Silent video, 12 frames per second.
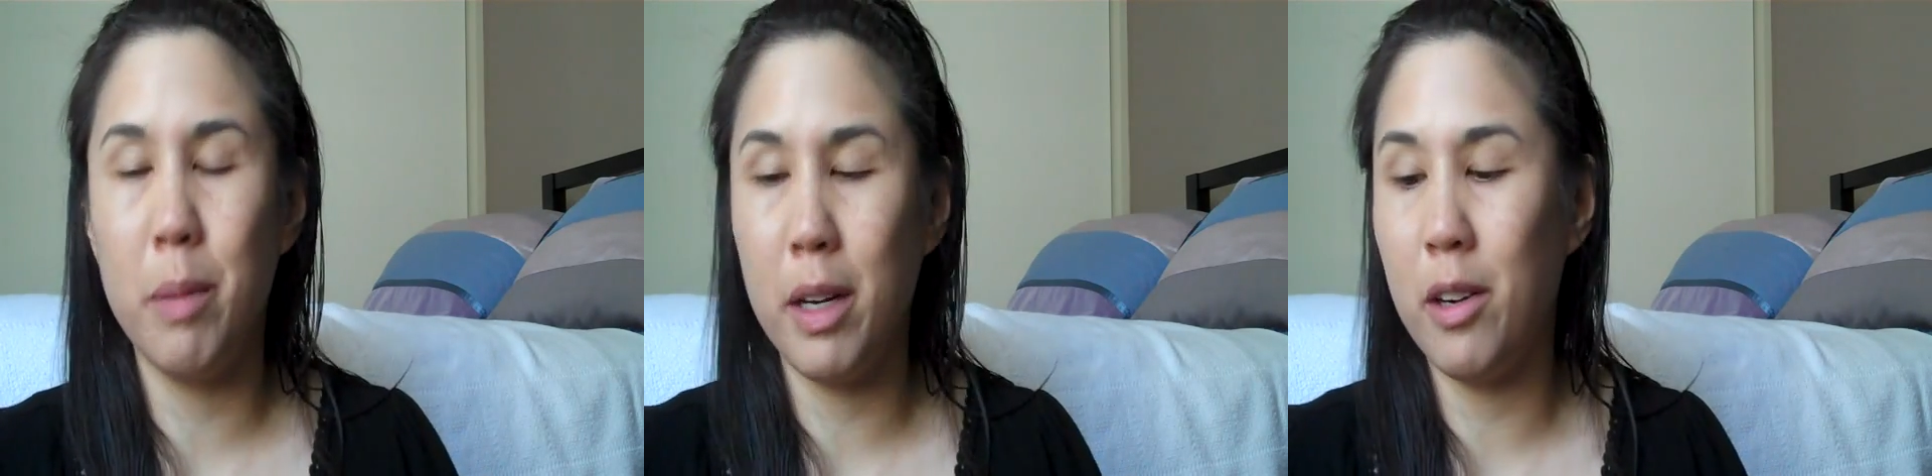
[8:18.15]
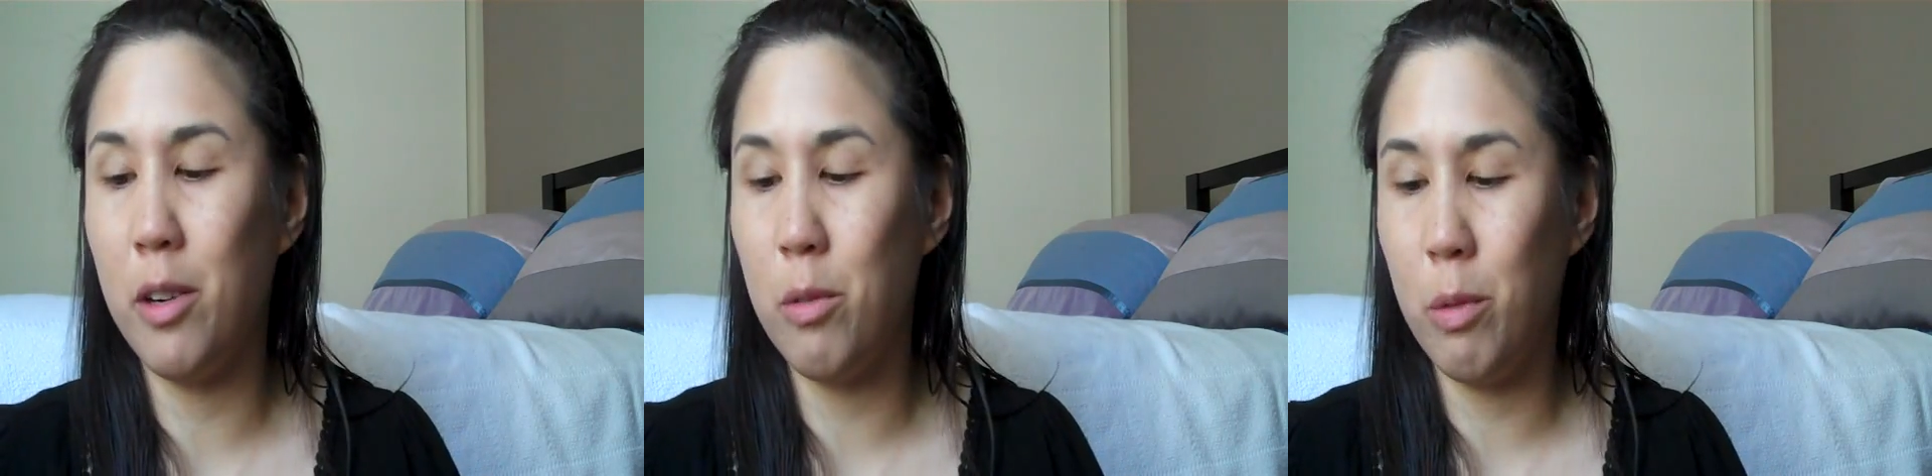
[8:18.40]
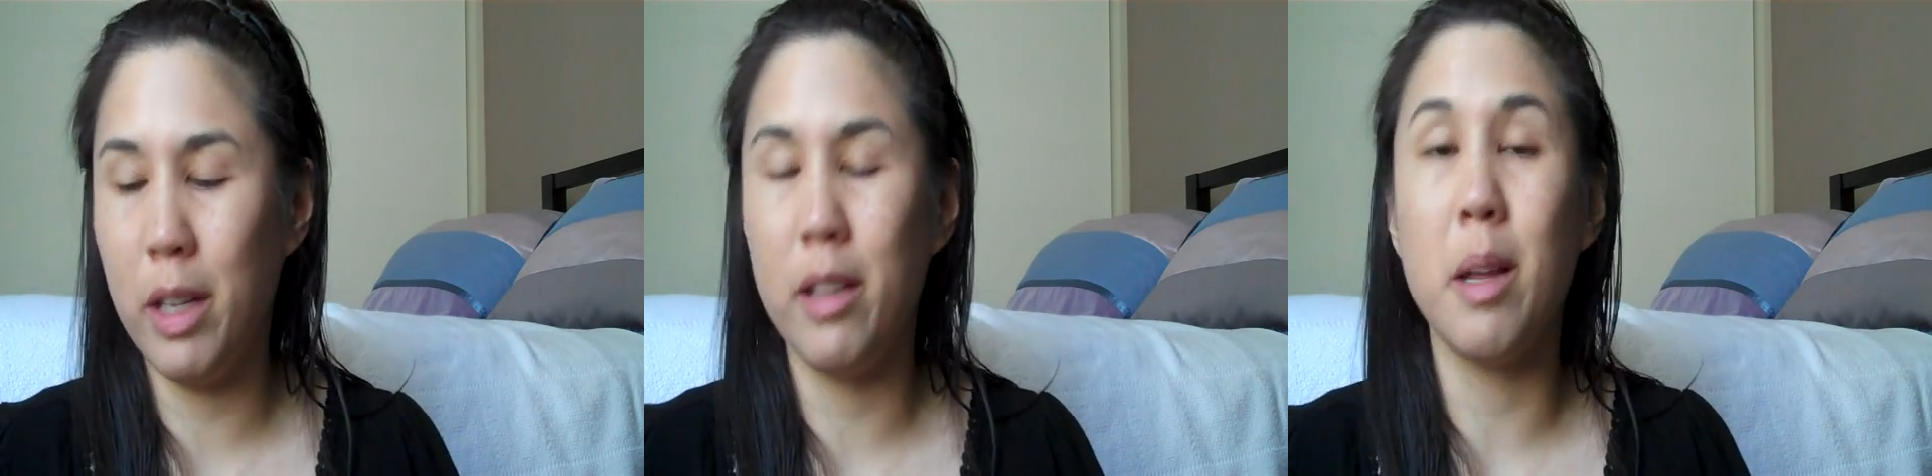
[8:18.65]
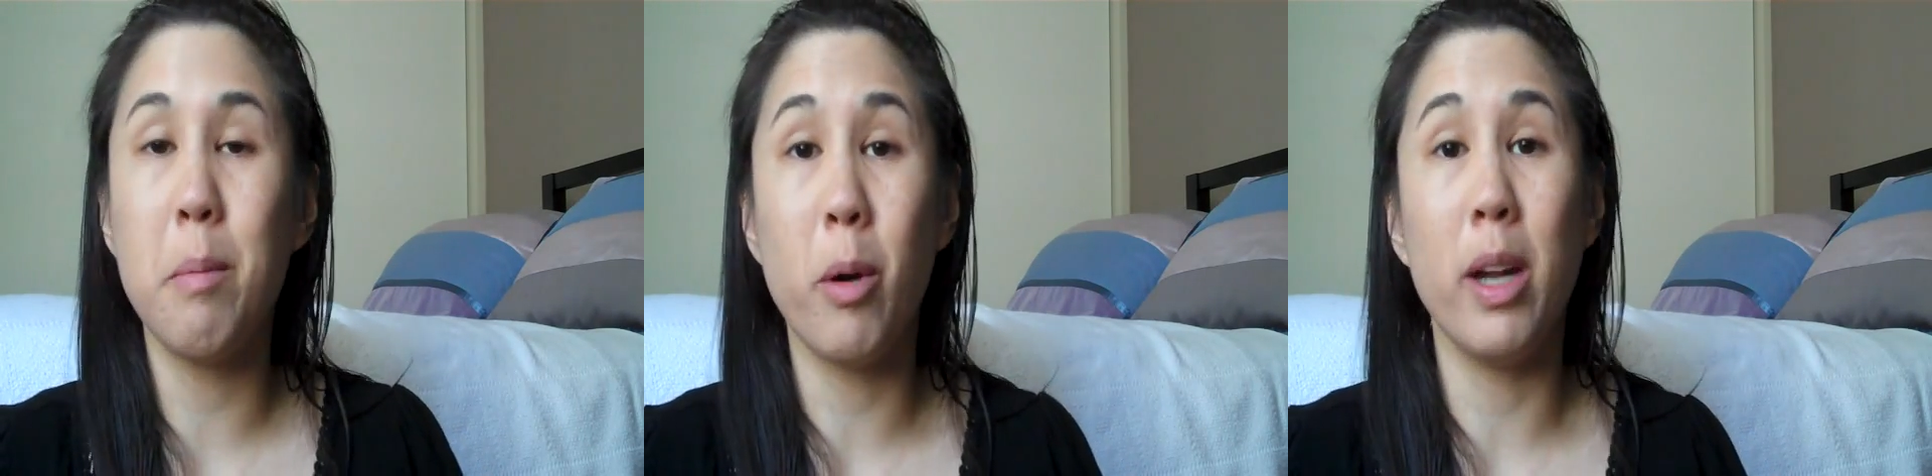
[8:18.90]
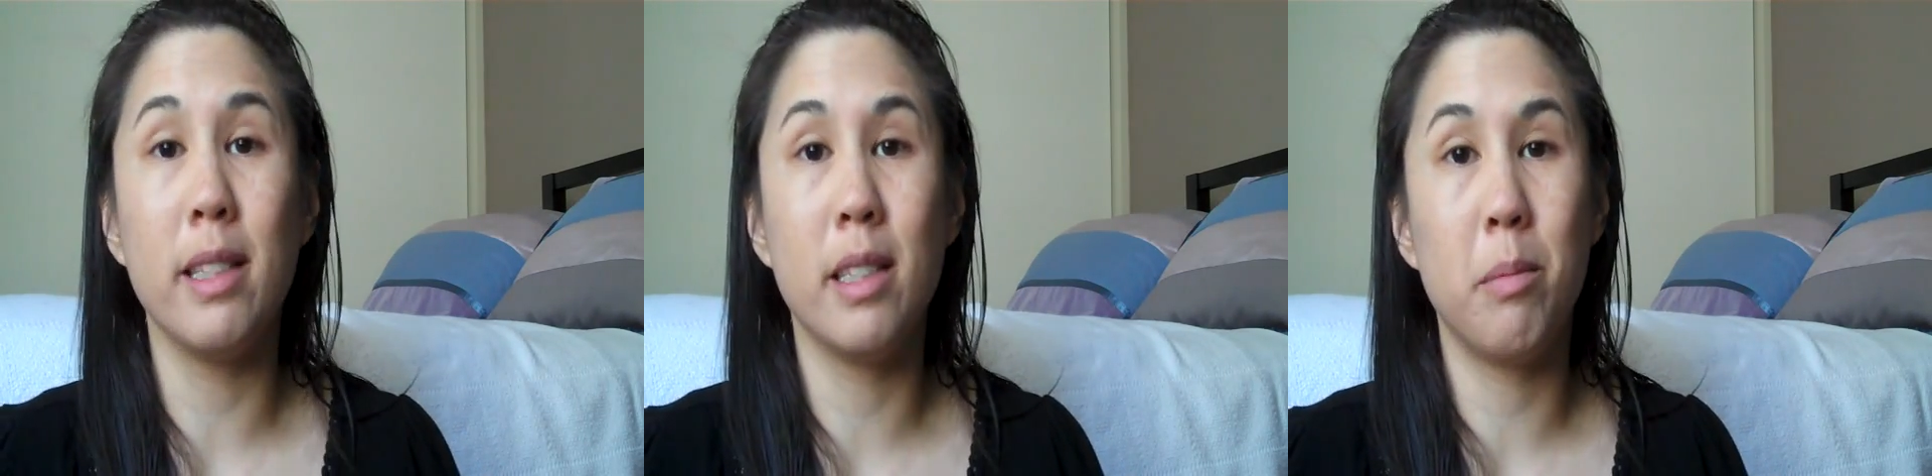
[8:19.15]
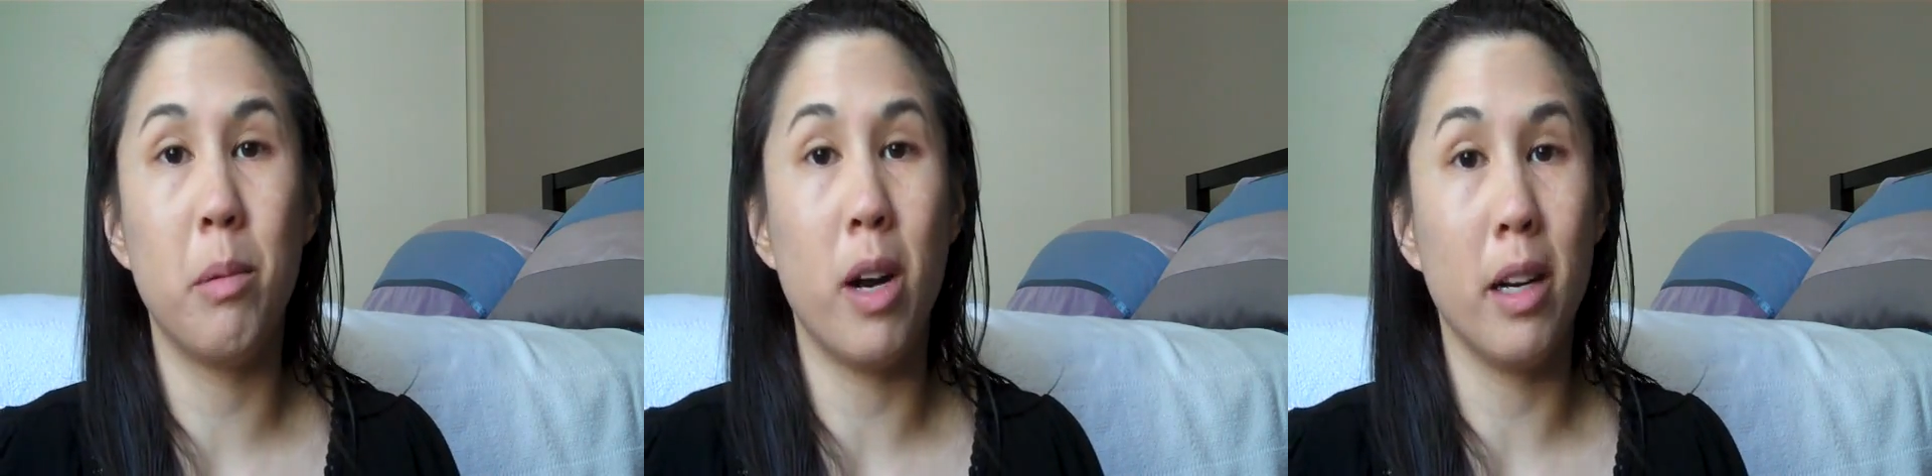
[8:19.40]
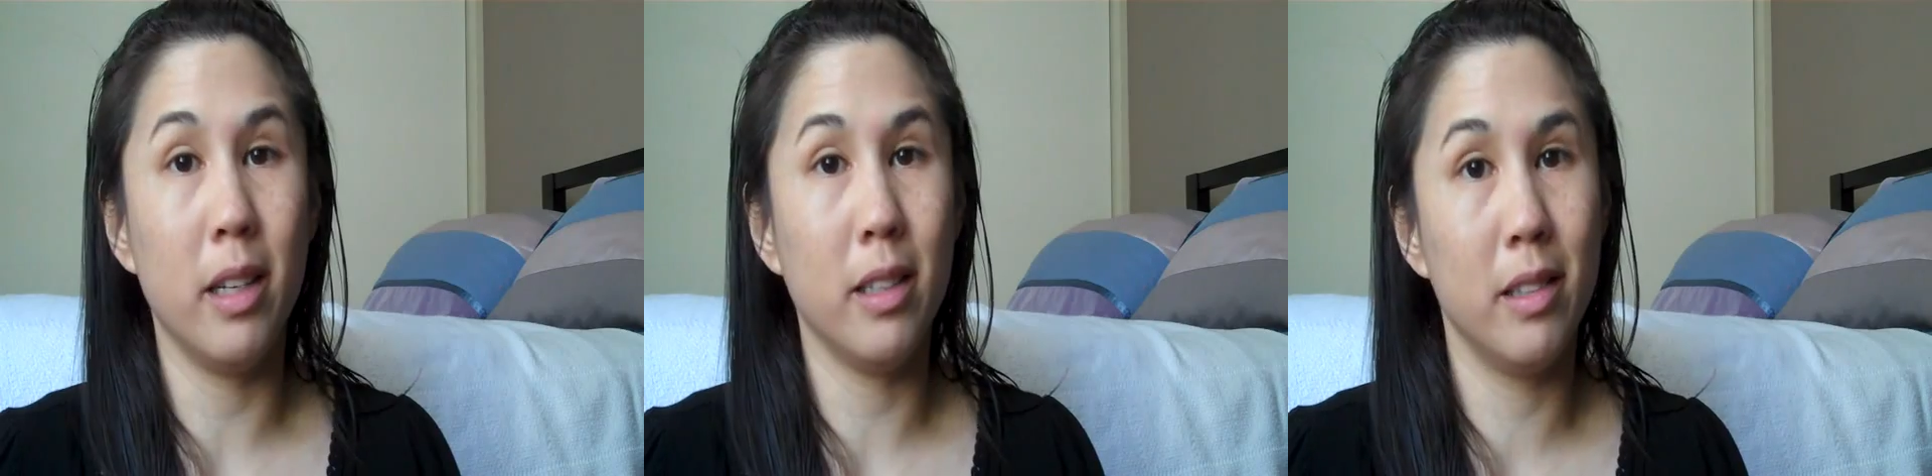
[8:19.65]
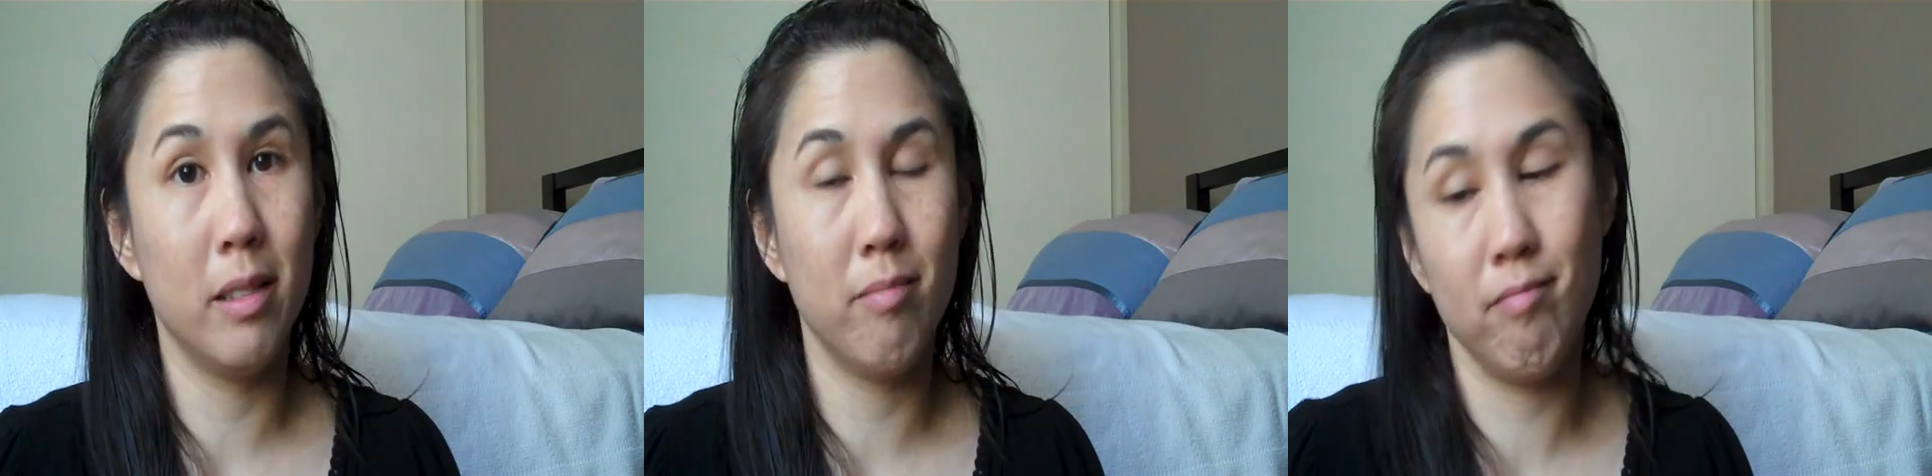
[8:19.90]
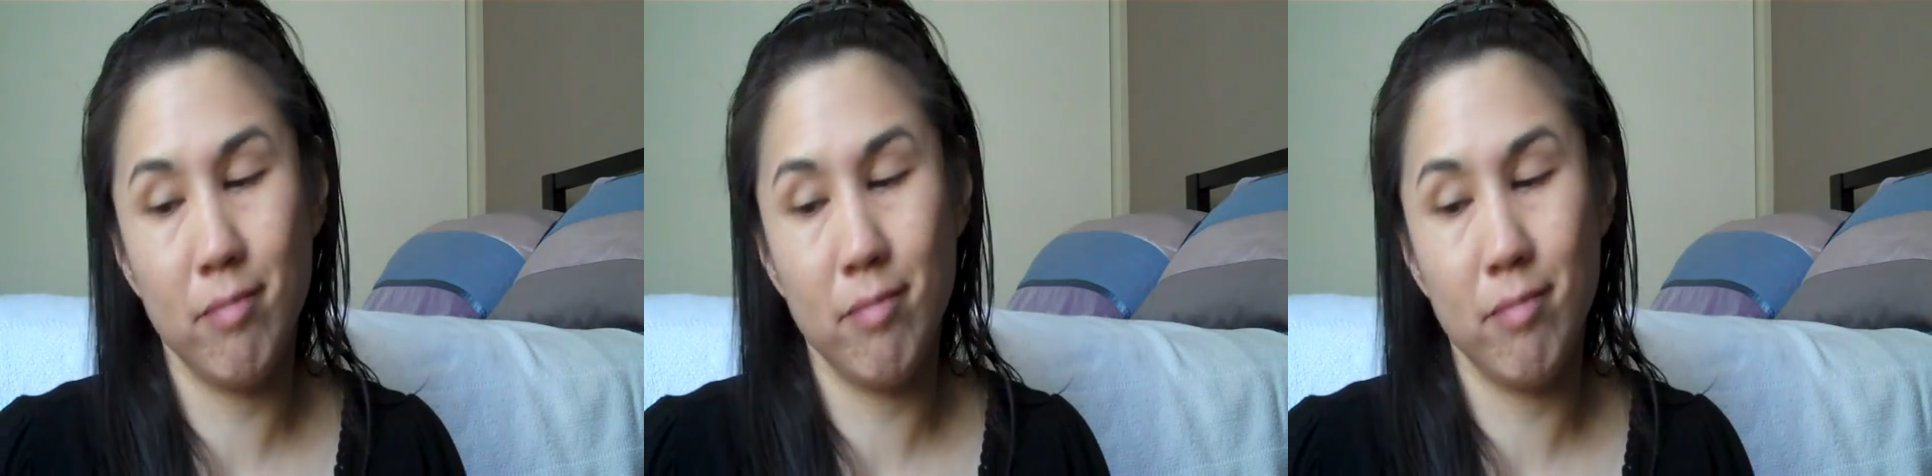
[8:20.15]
better with pressed products.